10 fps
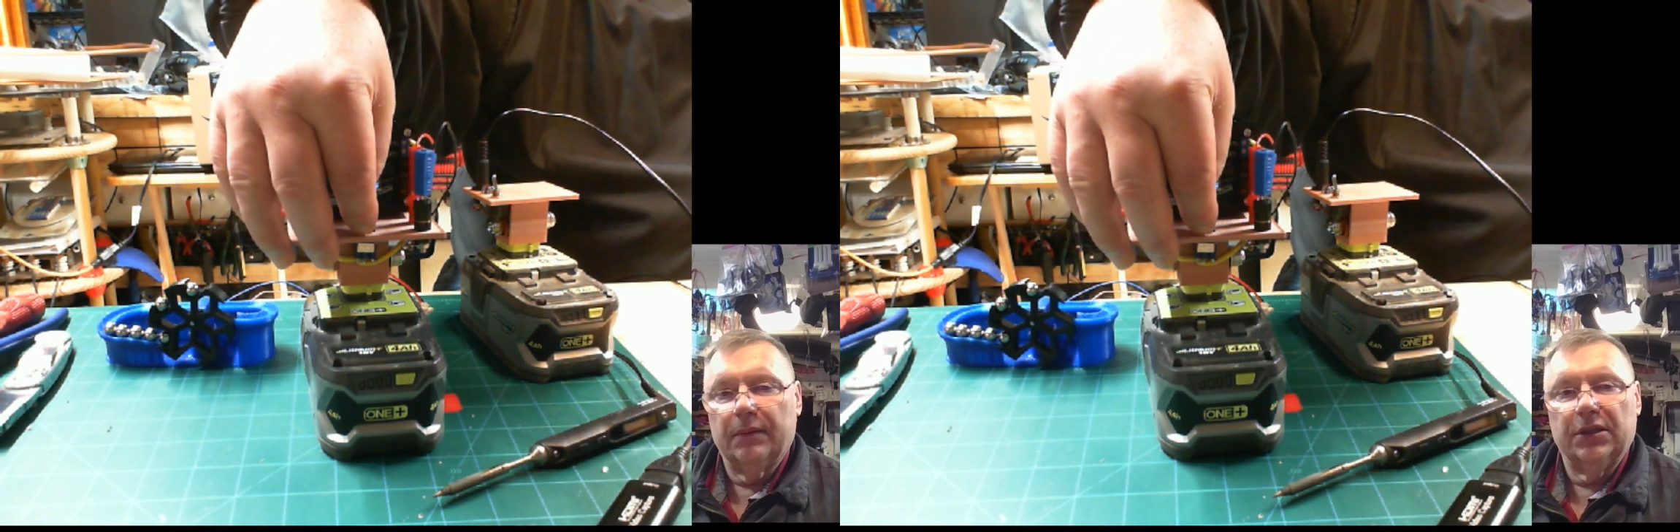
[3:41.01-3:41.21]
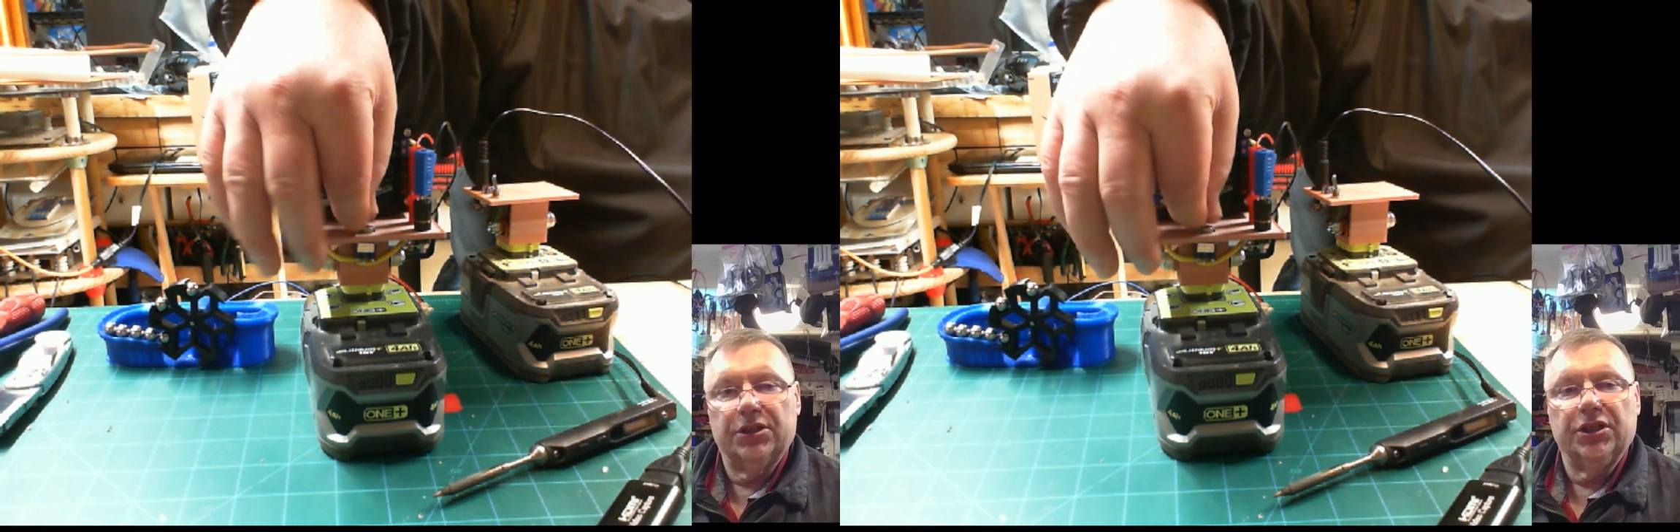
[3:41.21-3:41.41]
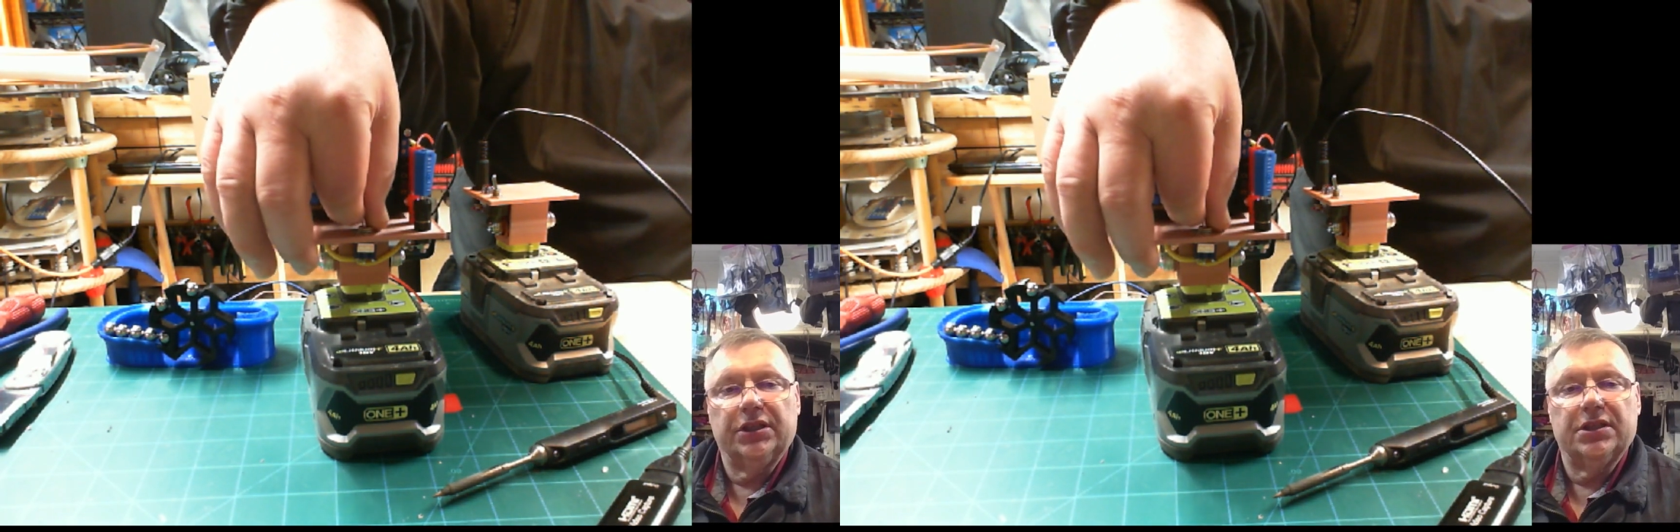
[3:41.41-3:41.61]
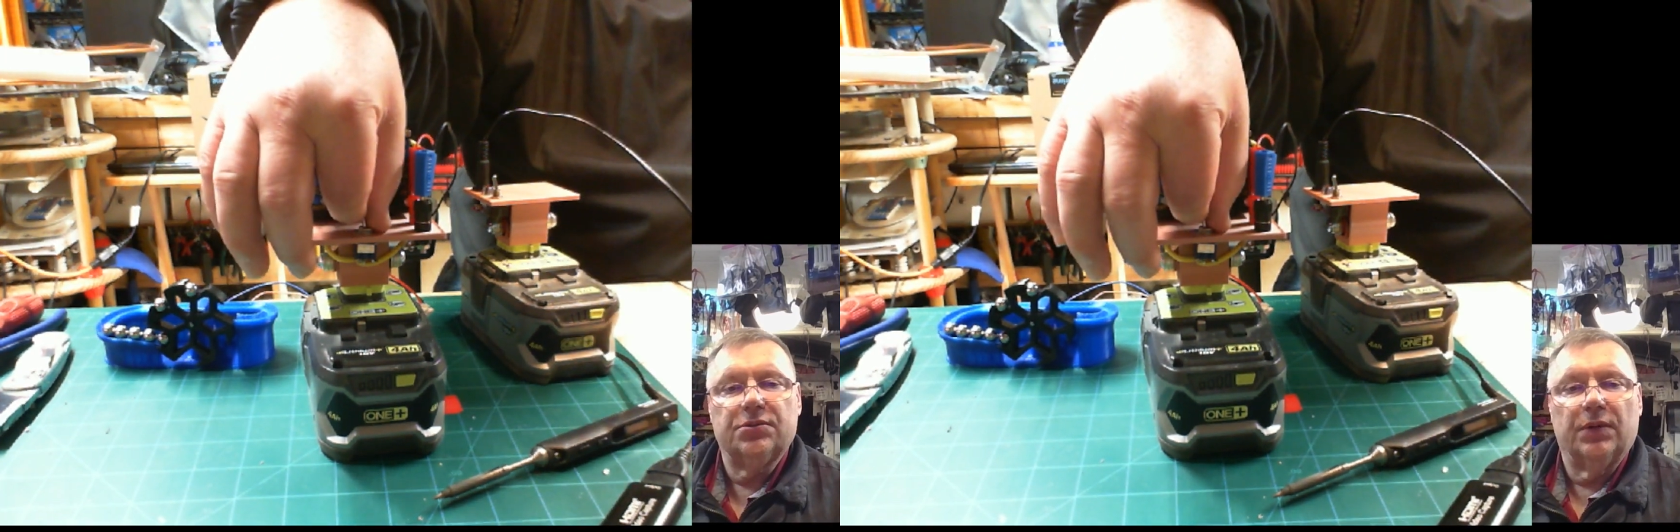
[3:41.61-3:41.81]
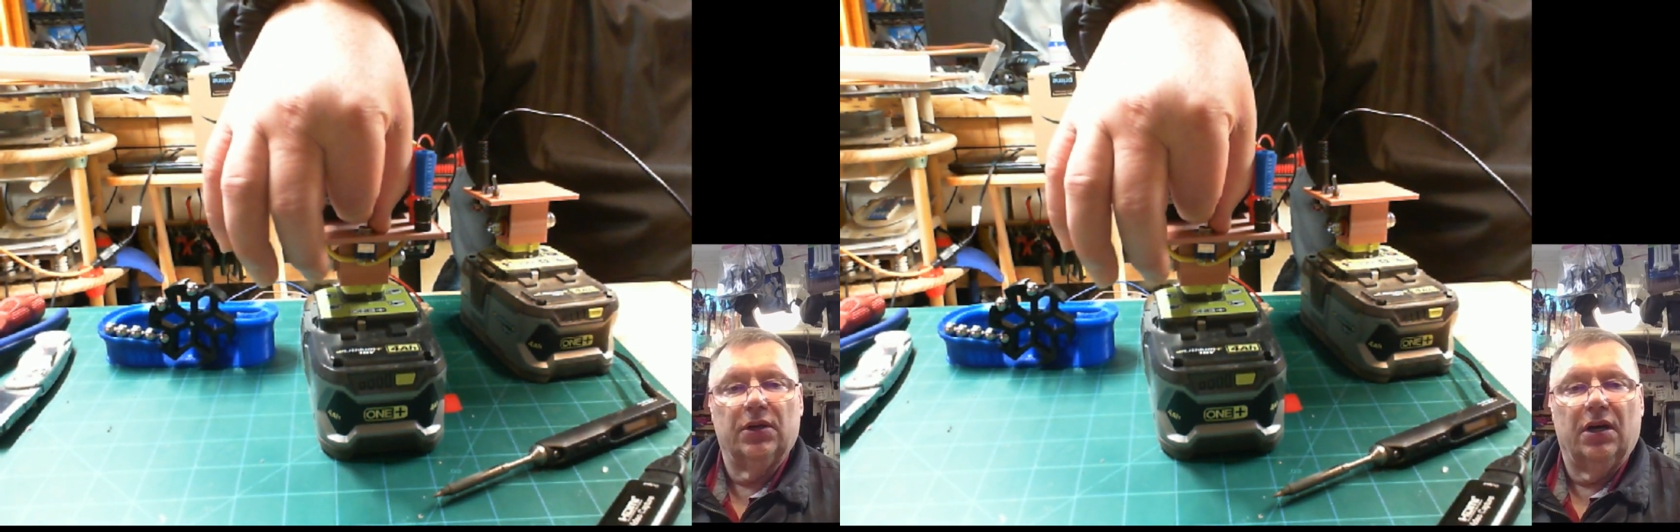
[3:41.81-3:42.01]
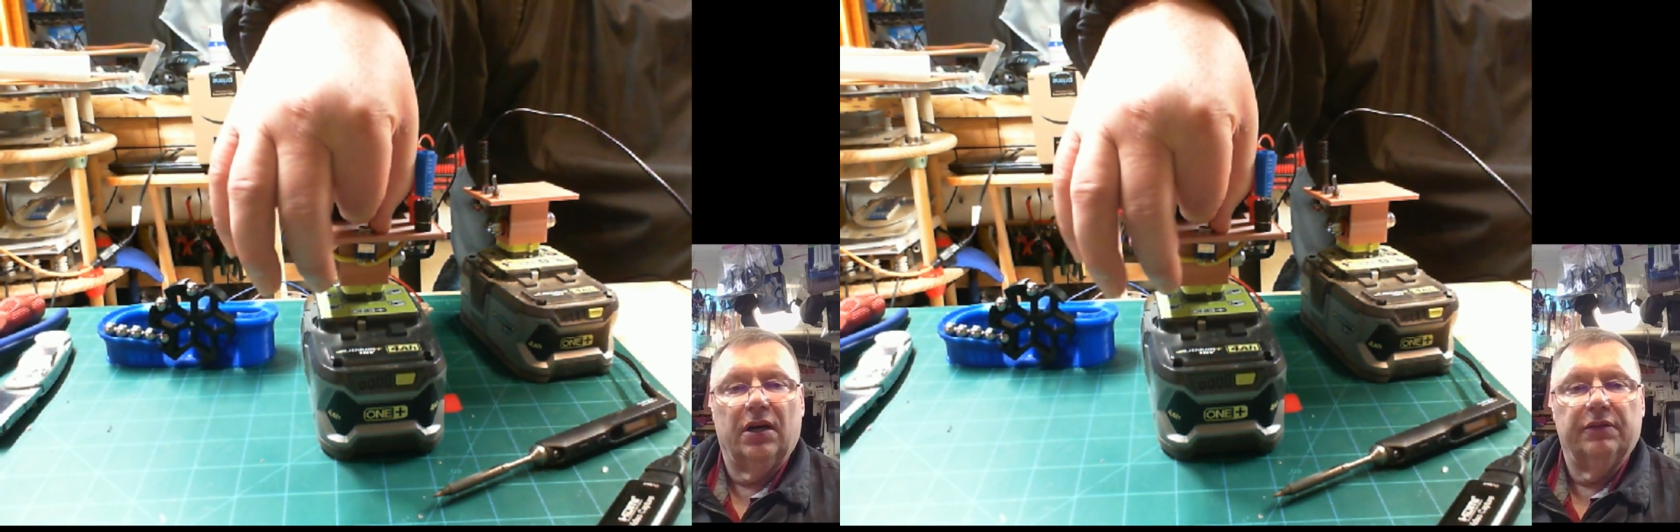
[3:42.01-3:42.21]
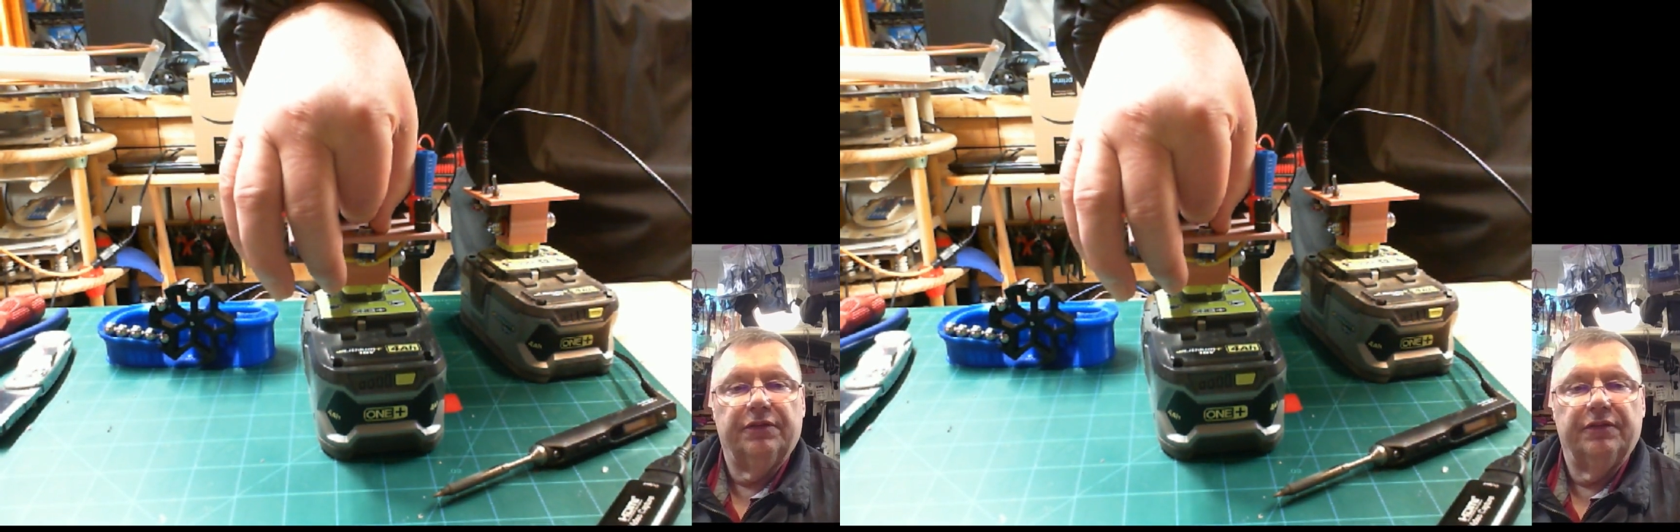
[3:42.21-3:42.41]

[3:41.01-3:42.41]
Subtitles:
going to shut this one off,